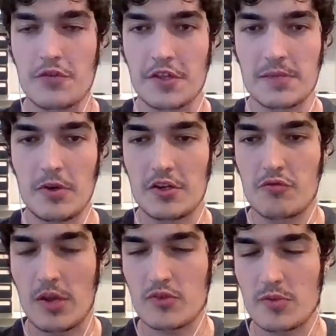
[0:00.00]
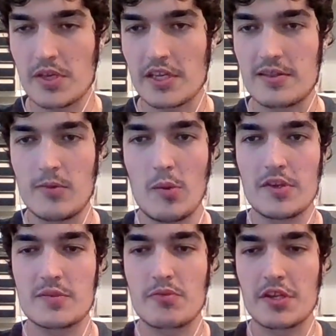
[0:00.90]
about it, dropshipping at the moment is
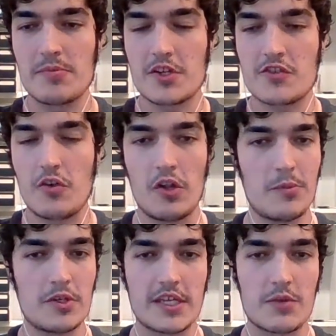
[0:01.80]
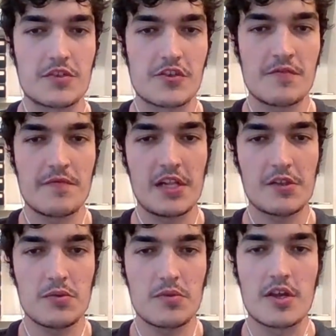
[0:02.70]
pretty much all about acquisition
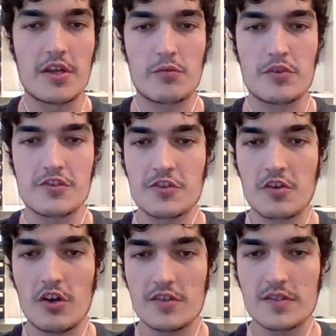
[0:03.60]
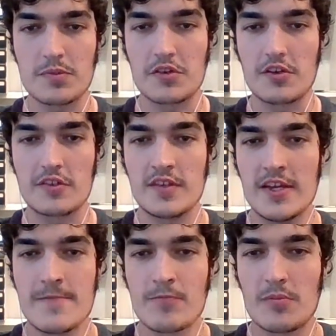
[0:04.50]
value, acquisition costs, because
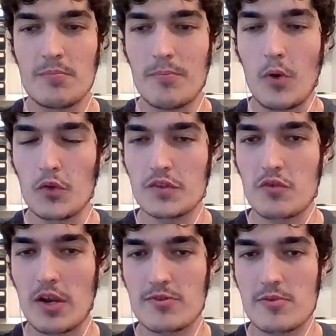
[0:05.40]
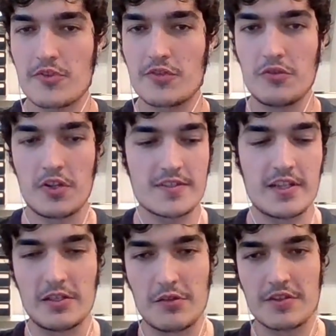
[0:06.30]
most dropshippers do not
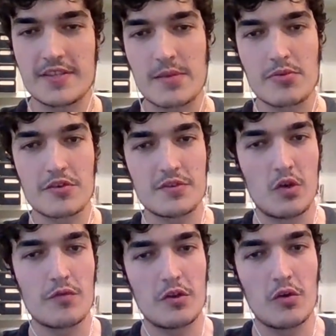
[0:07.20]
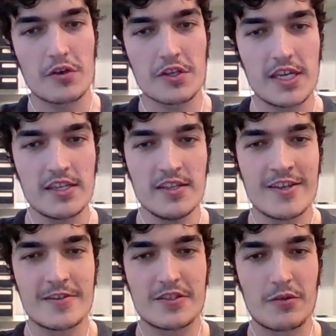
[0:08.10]
sell to the same person over and over again.
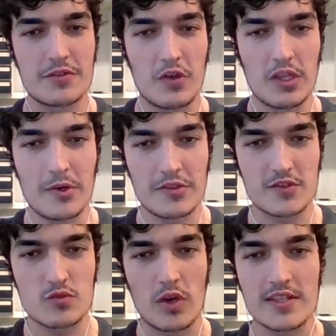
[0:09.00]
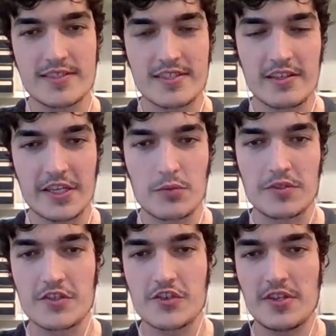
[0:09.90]
So it's all about this one single
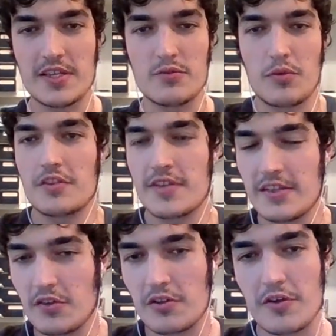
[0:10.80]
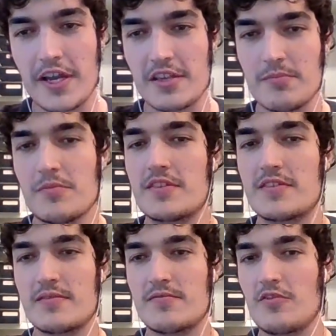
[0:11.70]
acquisition, and with a $10 item,
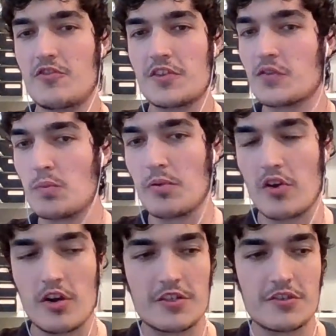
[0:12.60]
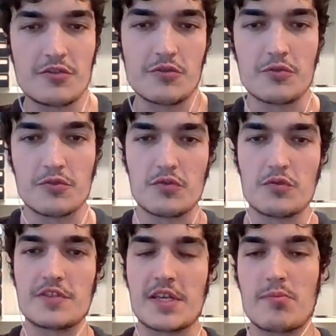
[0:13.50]
it's just super hard to stay